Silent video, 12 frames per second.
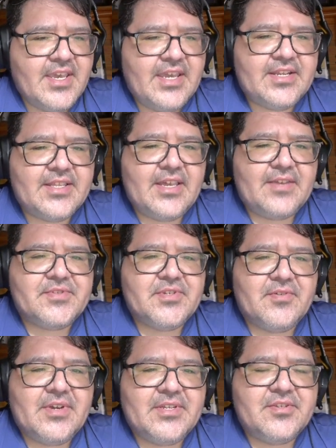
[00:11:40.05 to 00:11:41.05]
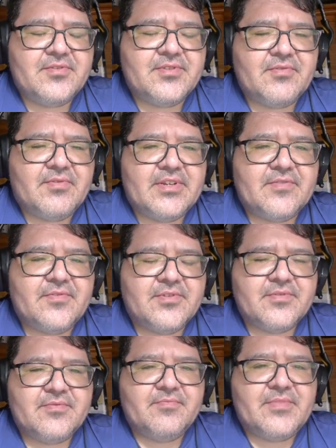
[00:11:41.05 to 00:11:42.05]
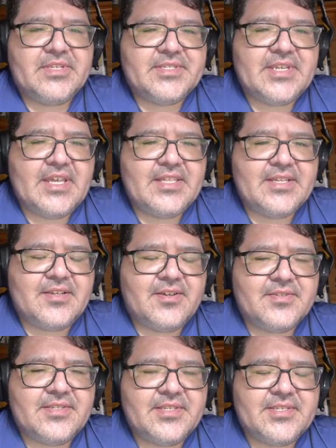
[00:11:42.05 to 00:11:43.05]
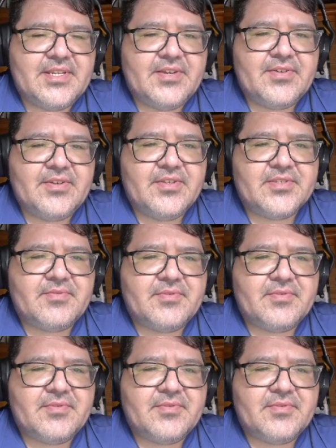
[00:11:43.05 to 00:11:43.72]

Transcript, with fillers: and a live show I do with the wonderful Mint Salad called Tits and Areolas,